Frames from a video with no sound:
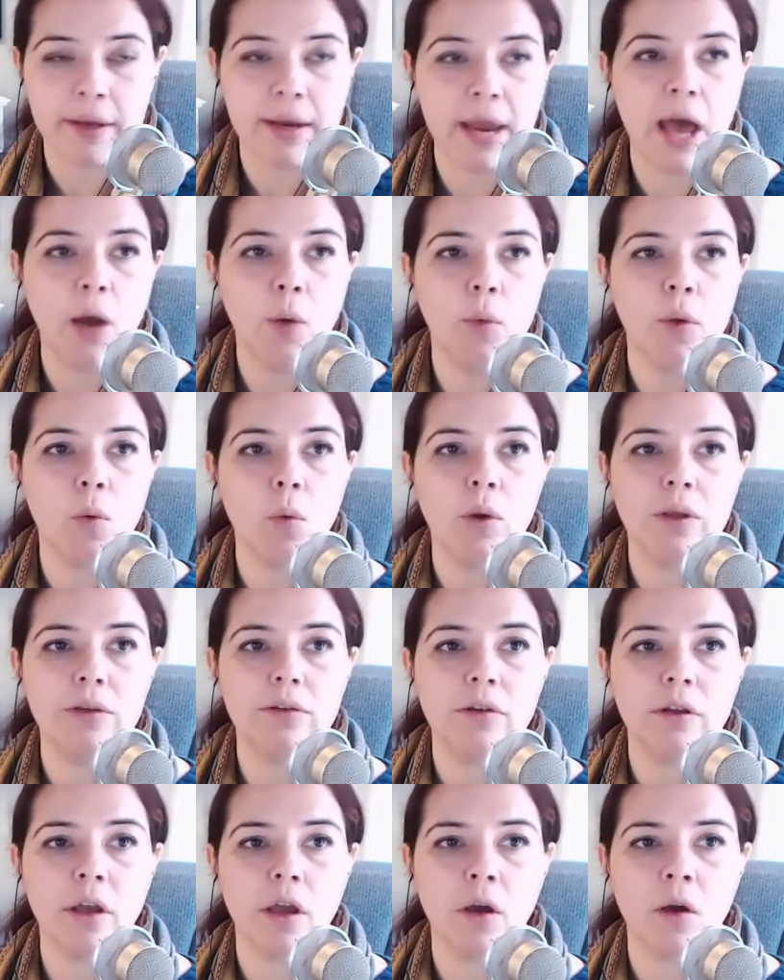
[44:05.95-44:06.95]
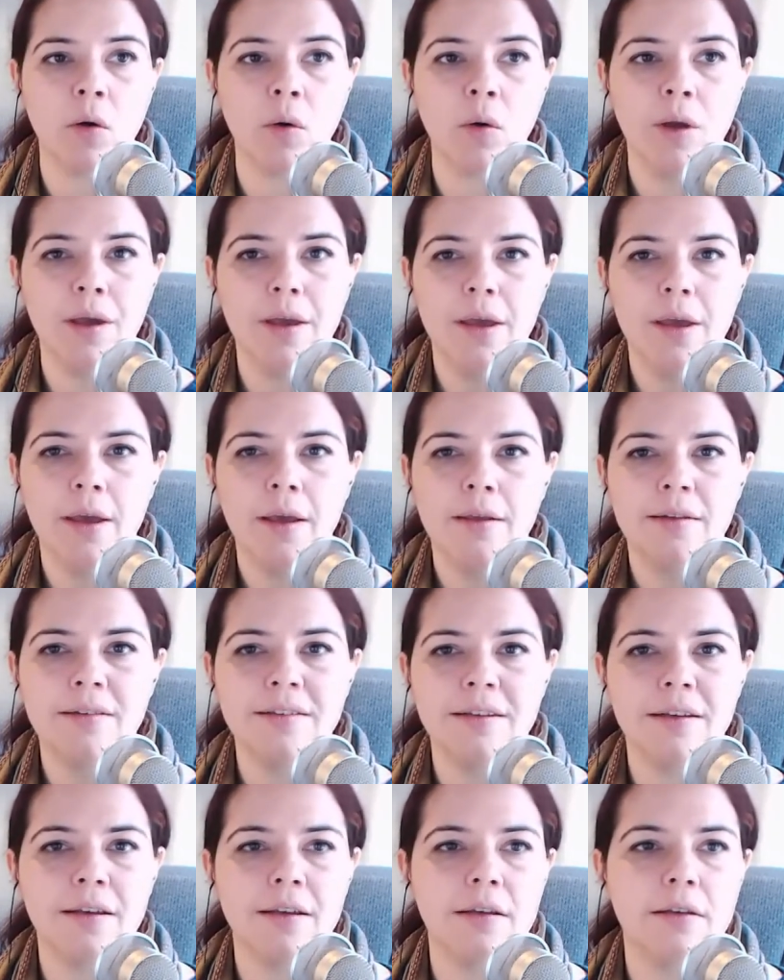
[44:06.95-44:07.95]
Now we want to go
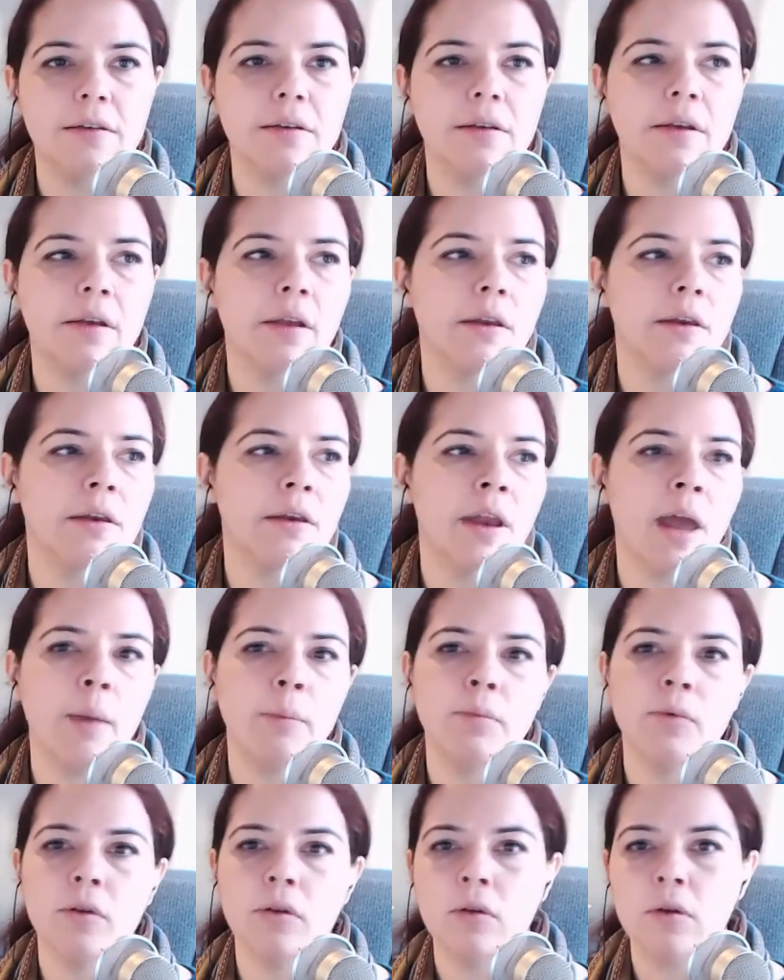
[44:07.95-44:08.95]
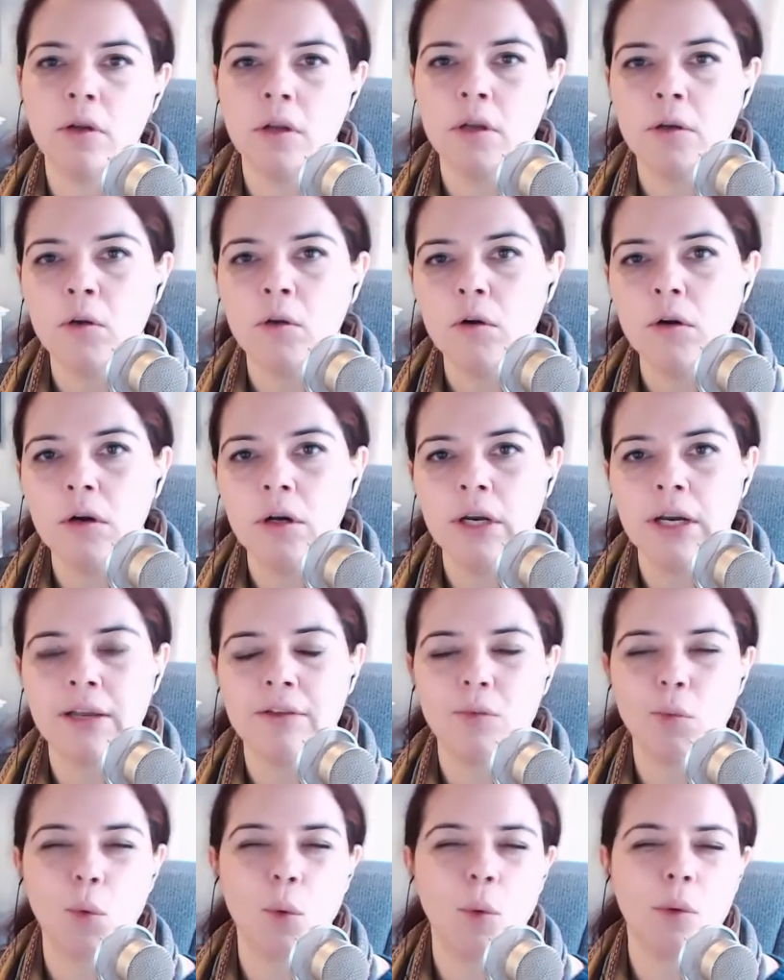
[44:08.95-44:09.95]
to to Neptune and
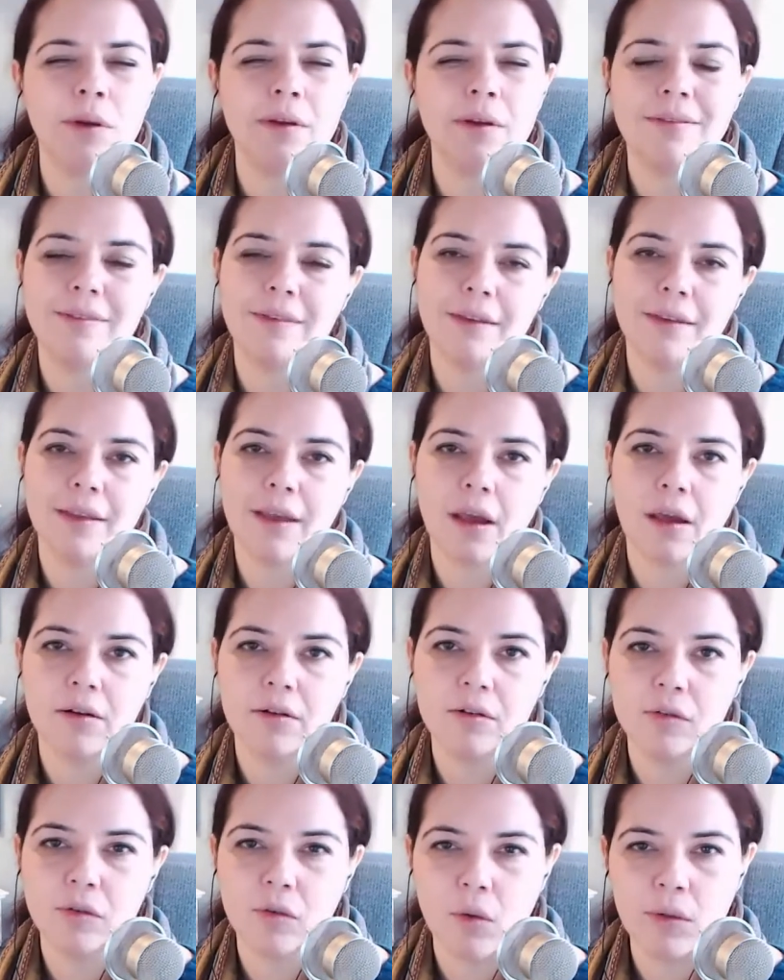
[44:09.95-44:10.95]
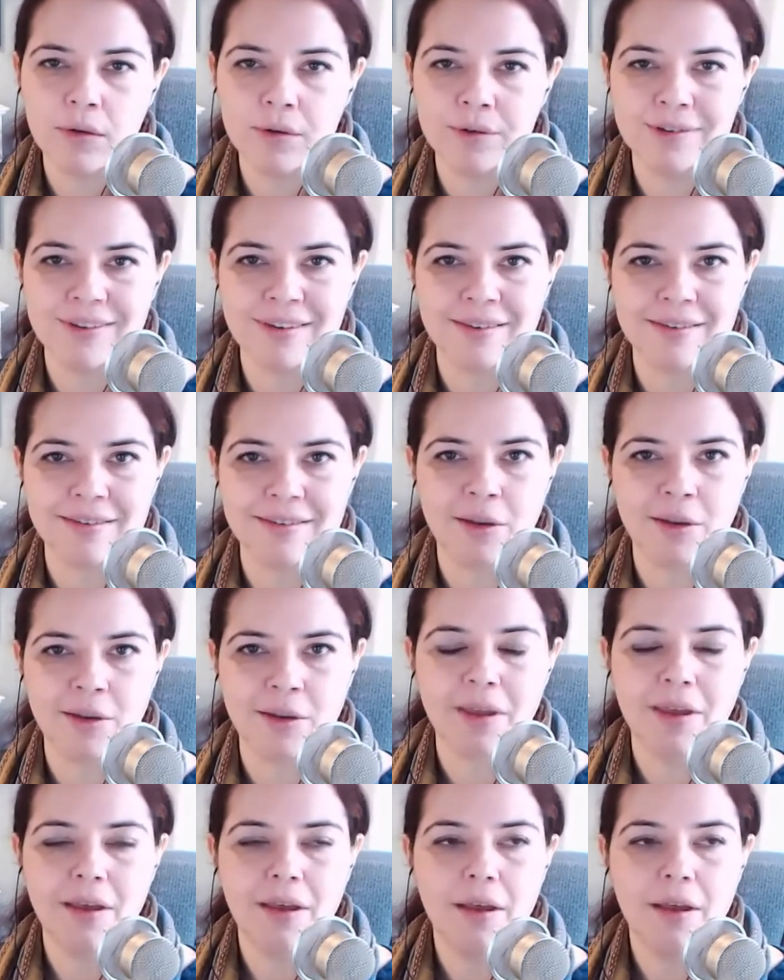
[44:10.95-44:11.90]
Uranus. We want to see the outer solar system.